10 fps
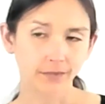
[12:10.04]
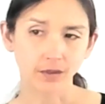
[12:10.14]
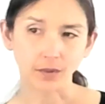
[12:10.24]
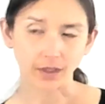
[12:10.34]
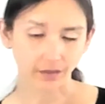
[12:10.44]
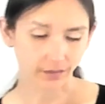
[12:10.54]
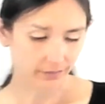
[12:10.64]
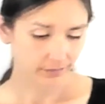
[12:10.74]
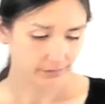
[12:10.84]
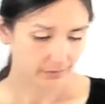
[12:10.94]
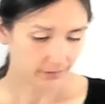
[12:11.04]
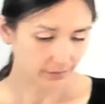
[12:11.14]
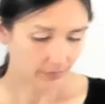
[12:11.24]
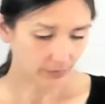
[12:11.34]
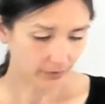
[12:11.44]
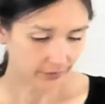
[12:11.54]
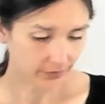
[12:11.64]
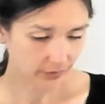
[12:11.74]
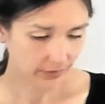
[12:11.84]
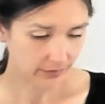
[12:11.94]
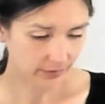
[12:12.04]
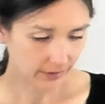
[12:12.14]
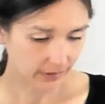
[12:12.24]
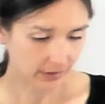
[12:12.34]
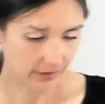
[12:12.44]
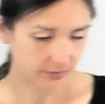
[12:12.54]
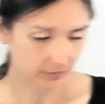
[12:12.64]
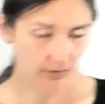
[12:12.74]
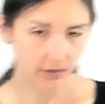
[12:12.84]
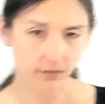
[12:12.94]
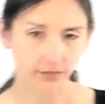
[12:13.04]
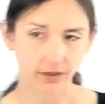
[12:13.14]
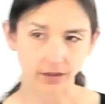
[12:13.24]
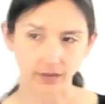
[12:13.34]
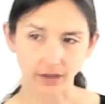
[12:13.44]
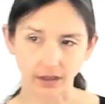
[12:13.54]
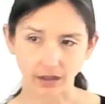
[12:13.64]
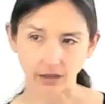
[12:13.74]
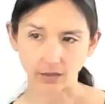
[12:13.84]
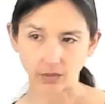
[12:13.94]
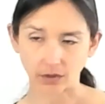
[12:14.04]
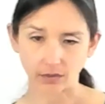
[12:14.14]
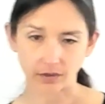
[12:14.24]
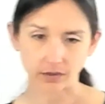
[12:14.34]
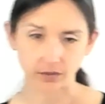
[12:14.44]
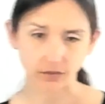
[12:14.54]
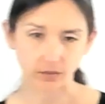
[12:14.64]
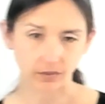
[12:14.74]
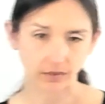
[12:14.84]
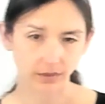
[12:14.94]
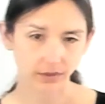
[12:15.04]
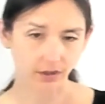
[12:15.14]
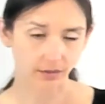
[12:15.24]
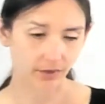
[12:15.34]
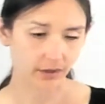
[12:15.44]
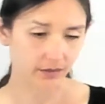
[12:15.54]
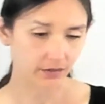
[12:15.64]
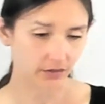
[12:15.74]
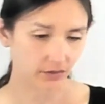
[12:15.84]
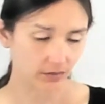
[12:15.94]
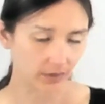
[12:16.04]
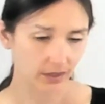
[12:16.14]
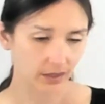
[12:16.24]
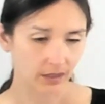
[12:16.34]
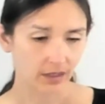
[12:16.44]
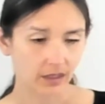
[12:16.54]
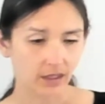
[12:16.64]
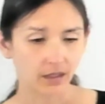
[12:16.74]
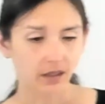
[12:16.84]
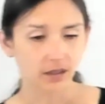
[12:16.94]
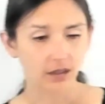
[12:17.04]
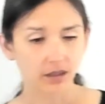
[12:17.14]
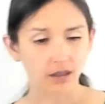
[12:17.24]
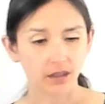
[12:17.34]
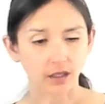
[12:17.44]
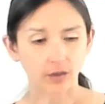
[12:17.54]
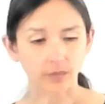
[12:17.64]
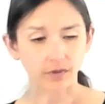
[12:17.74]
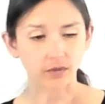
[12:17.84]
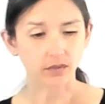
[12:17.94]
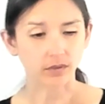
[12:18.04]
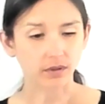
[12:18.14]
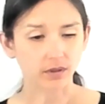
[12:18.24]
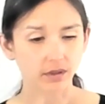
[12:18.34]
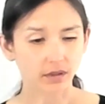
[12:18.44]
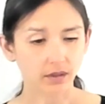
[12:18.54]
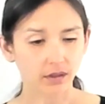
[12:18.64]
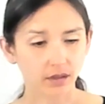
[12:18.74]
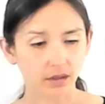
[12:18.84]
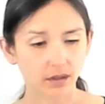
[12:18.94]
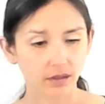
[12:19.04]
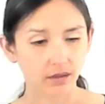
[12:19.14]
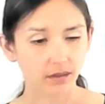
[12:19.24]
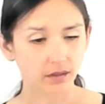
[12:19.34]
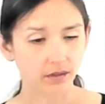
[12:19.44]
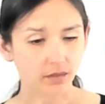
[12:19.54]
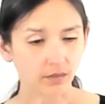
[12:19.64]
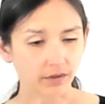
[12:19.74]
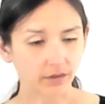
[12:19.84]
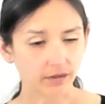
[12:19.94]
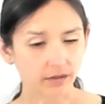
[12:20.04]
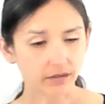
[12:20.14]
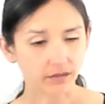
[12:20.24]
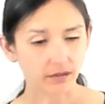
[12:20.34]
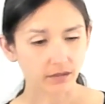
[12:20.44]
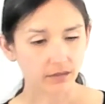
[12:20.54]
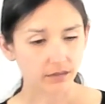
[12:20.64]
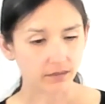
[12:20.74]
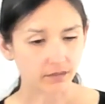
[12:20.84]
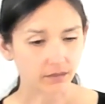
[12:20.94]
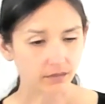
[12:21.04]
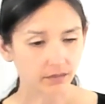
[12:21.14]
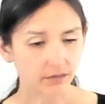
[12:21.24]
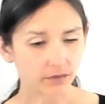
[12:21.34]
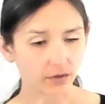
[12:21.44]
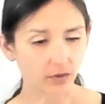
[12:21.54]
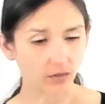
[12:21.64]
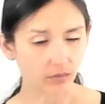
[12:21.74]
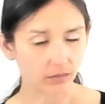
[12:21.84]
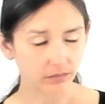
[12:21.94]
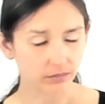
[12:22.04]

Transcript: Well, we're just going to say yes to all of it, and then we're going to come in to help you with this. So,